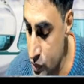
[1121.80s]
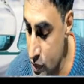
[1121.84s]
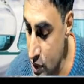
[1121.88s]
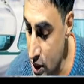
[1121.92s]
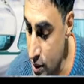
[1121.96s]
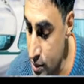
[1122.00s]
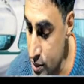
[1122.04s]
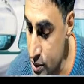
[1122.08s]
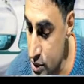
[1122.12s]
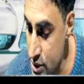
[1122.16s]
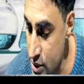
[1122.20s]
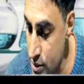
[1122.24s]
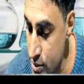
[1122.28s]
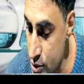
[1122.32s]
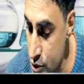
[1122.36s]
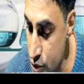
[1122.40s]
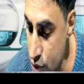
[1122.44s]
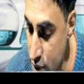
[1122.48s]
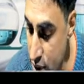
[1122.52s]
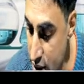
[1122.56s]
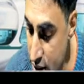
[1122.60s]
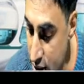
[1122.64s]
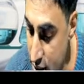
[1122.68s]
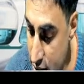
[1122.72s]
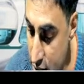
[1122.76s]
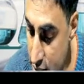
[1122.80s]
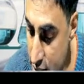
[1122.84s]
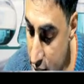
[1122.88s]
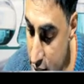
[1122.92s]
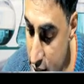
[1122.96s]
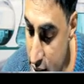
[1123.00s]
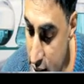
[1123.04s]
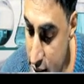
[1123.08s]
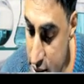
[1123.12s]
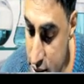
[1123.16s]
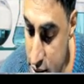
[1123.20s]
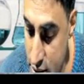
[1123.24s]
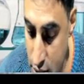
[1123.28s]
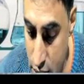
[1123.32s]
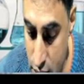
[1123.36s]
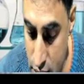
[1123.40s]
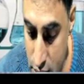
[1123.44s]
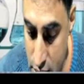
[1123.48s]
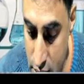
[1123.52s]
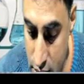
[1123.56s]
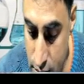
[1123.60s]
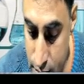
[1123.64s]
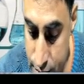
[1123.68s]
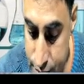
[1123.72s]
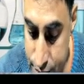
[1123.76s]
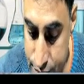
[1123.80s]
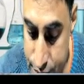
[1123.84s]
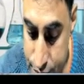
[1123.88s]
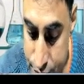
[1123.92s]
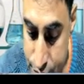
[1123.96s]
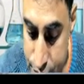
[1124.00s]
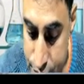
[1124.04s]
I'm still sorry, Na has not come.